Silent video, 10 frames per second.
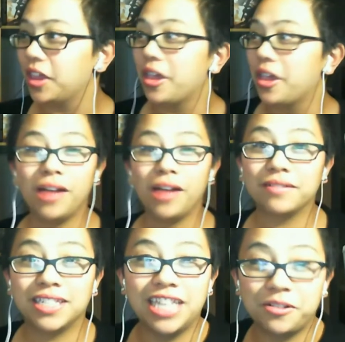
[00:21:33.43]
you have
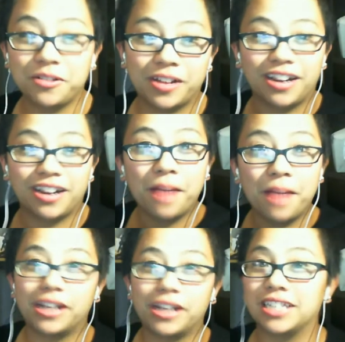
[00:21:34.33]
secret
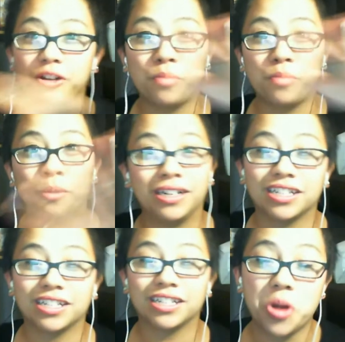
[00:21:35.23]
upgrades that your opponent
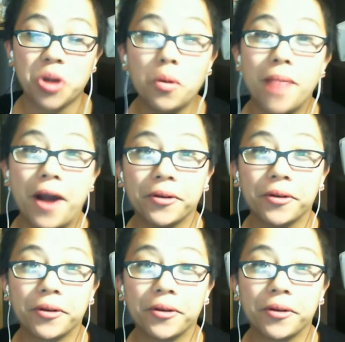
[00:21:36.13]
doesn't know about.